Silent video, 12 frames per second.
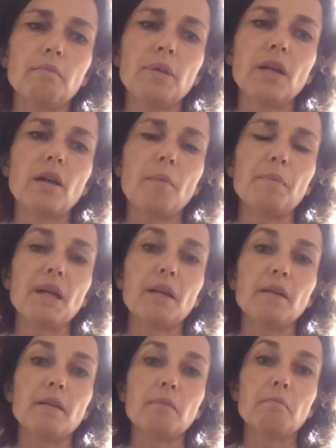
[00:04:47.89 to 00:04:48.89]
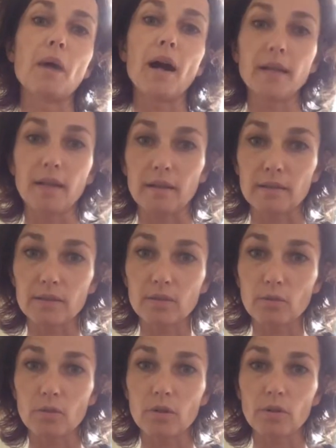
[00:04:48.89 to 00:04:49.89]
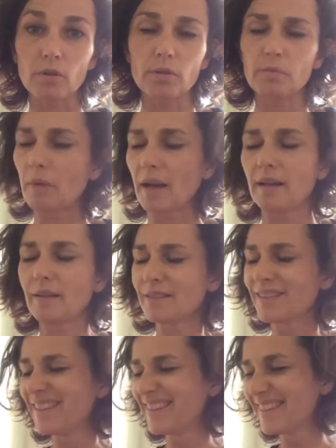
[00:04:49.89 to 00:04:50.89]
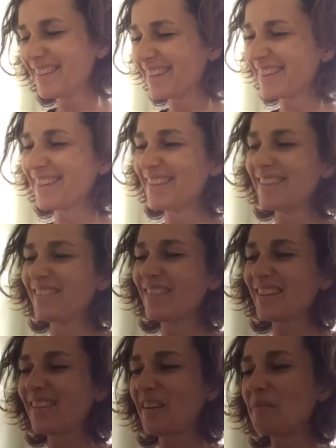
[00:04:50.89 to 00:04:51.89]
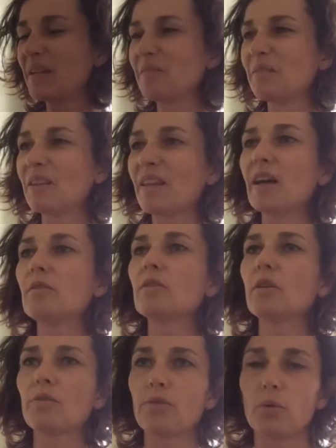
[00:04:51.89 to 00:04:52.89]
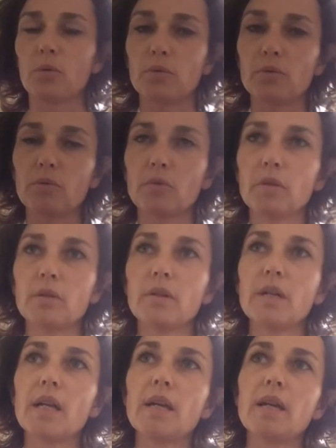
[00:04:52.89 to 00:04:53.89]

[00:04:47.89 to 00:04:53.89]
becoming mindless or mindless, becoming without thought, or